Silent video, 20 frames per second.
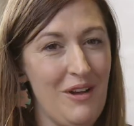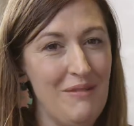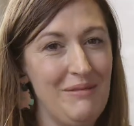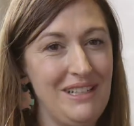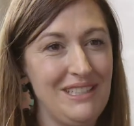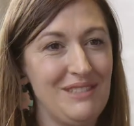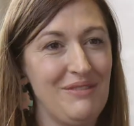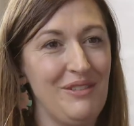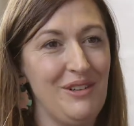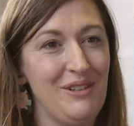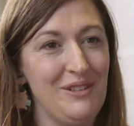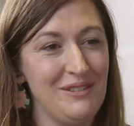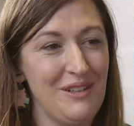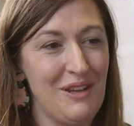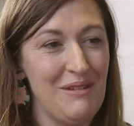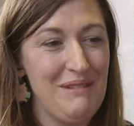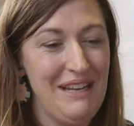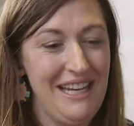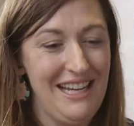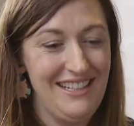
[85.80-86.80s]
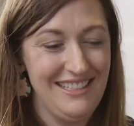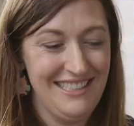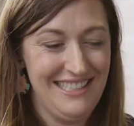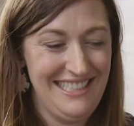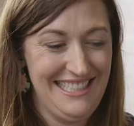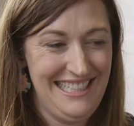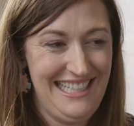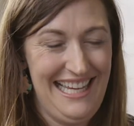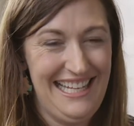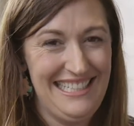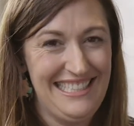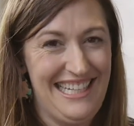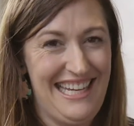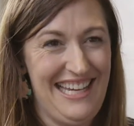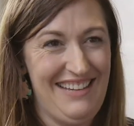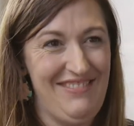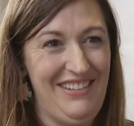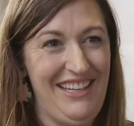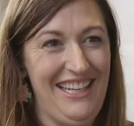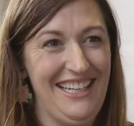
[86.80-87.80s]
Comedy's full, nobody else is allowed to
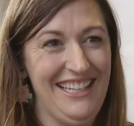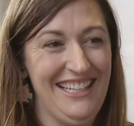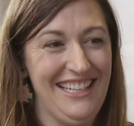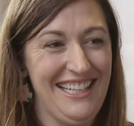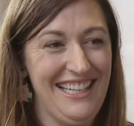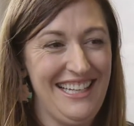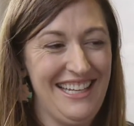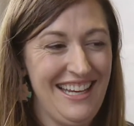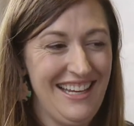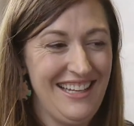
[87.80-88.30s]
come in.